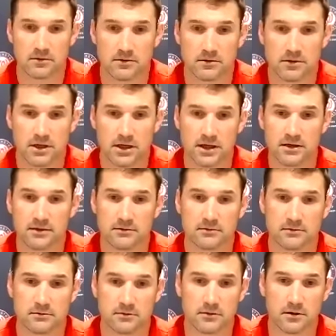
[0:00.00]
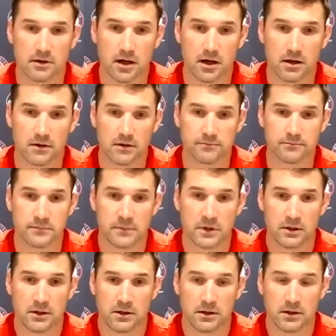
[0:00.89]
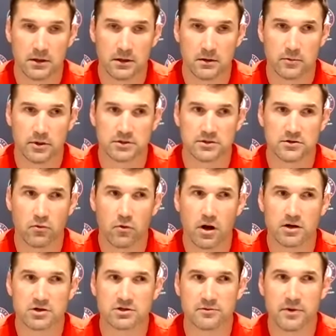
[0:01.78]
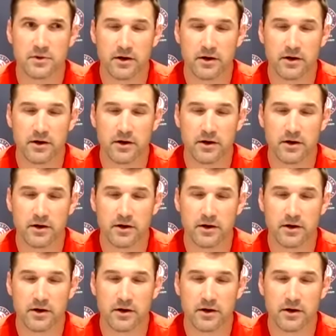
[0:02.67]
get. But to watch him,